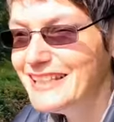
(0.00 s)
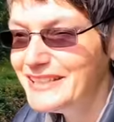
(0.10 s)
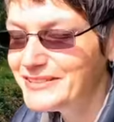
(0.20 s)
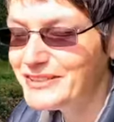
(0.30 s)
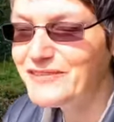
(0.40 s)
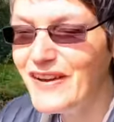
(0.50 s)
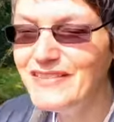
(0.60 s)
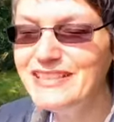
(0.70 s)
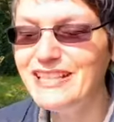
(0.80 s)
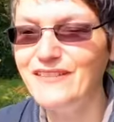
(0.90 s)
so it's
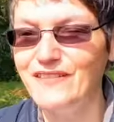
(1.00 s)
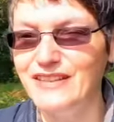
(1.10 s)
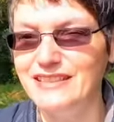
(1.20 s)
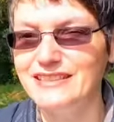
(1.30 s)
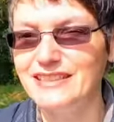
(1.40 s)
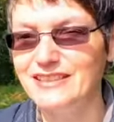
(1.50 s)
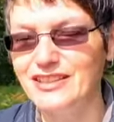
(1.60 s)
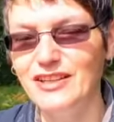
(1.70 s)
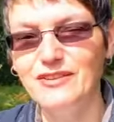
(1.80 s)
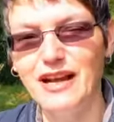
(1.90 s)
very different.
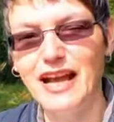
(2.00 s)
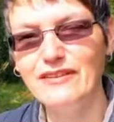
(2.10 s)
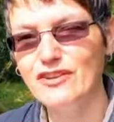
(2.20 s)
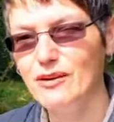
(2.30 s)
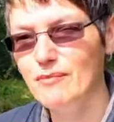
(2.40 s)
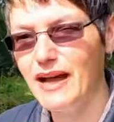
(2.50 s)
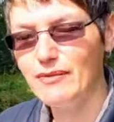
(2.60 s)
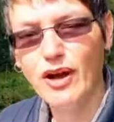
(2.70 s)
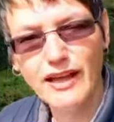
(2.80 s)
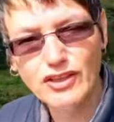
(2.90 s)
So I've got my,
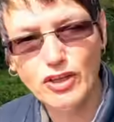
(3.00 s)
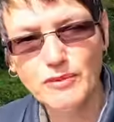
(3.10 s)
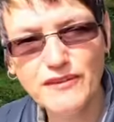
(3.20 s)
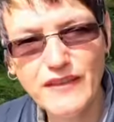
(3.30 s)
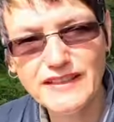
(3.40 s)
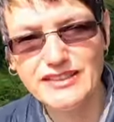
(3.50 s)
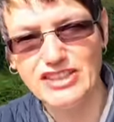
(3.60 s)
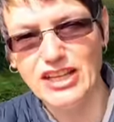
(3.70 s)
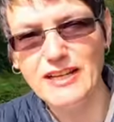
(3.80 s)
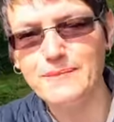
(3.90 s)
what I call my
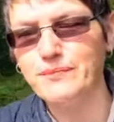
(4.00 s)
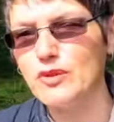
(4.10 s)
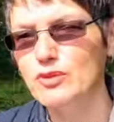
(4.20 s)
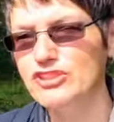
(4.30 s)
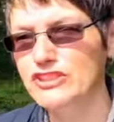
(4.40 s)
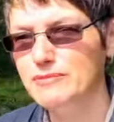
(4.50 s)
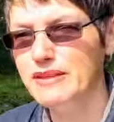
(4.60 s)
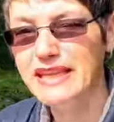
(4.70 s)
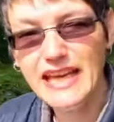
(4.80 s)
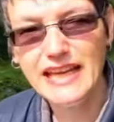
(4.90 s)
fister, which is my
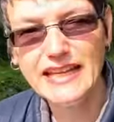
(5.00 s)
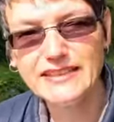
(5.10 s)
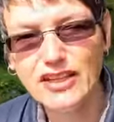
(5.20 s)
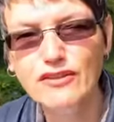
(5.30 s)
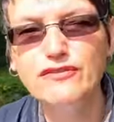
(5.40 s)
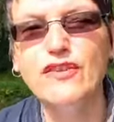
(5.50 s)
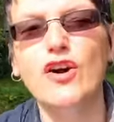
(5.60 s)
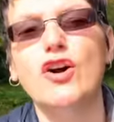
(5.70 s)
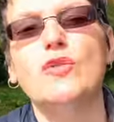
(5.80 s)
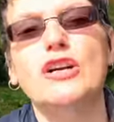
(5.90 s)
gears. I go
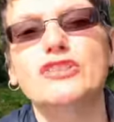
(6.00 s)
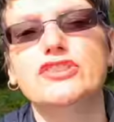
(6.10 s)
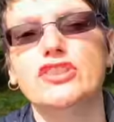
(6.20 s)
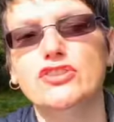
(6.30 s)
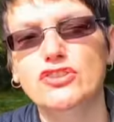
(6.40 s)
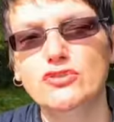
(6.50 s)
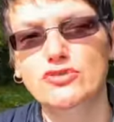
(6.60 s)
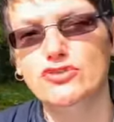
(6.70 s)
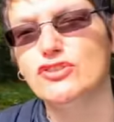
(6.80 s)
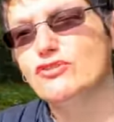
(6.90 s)
forwards,
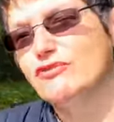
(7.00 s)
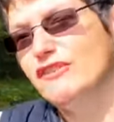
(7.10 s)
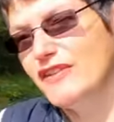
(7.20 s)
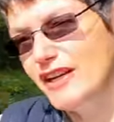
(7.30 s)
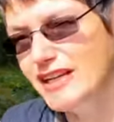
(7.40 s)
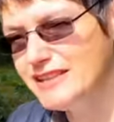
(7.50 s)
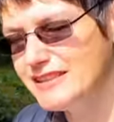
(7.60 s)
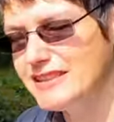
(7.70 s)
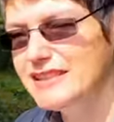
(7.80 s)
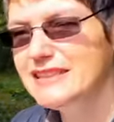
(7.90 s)
neutral, reverse.
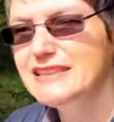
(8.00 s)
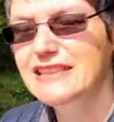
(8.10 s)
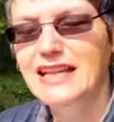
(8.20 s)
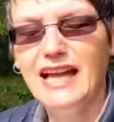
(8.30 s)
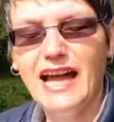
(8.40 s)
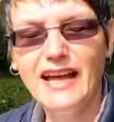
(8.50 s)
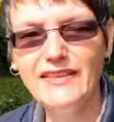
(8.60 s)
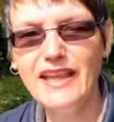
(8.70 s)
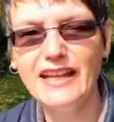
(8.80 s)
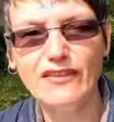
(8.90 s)

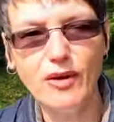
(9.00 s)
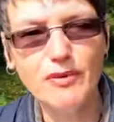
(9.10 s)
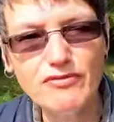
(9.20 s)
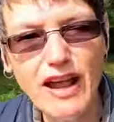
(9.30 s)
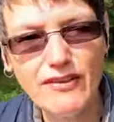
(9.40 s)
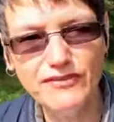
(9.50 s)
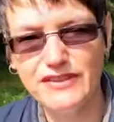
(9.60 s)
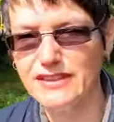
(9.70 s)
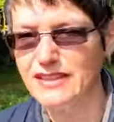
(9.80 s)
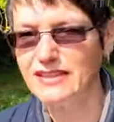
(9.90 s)
And then I've got my
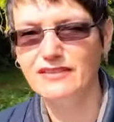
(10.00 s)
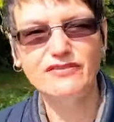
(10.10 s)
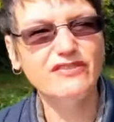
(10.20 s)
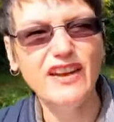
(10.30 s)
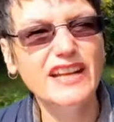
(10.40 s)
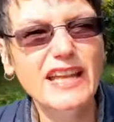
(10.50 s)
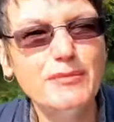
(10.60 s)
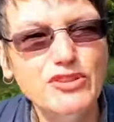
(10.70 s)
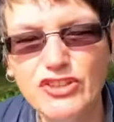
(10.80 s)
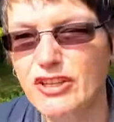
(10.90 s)
revs. Very
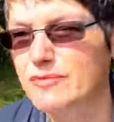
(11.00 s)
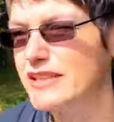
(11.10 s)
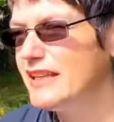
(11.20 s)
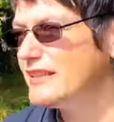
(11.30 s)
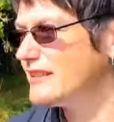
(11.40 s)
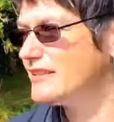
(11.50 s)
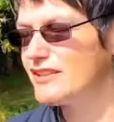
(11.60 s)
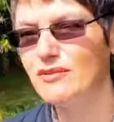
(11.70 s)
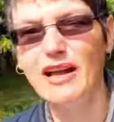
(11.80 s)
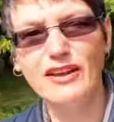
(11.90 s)
layman terms this.
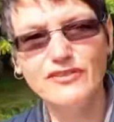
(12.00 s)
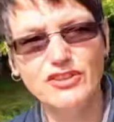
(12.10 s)
So I have to